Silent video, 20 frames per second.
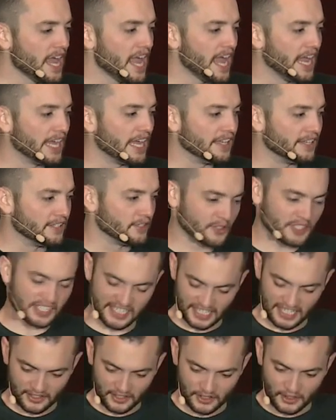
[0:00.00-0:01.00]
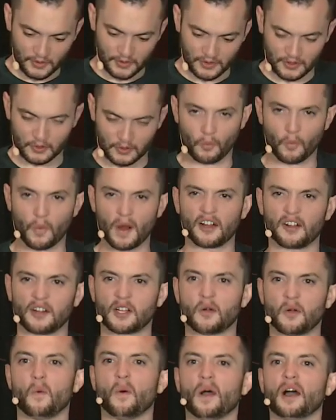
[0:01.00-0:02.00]
And you could tell the dude is just
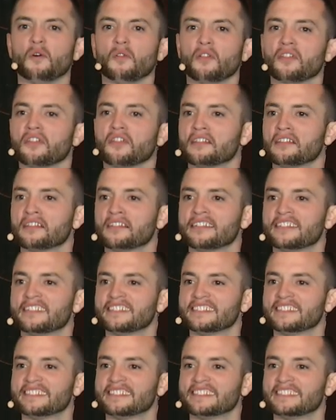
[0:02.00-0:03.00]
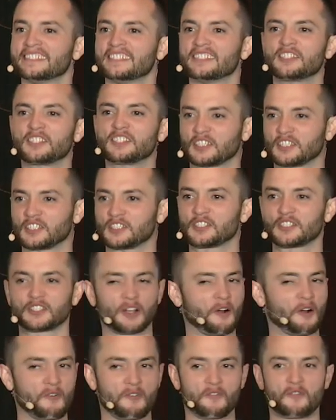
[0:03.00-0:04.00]
wearing wealth. Just
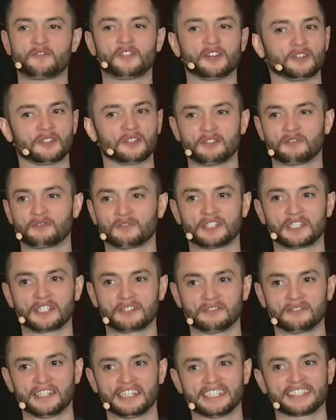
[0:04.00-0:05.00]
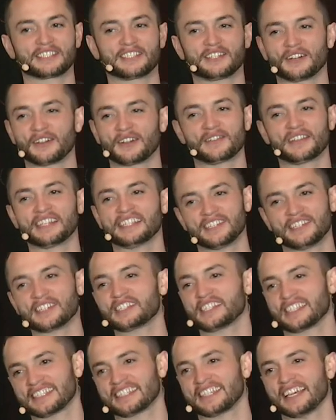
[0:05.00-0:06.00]
so filthy freaking rich, you know what I mean? You could
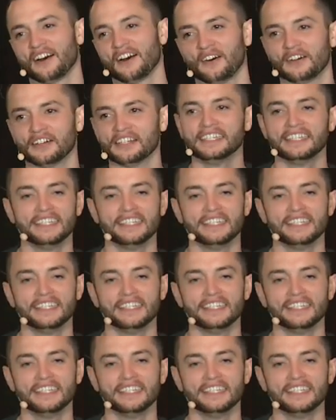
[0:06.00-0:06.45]
just tell,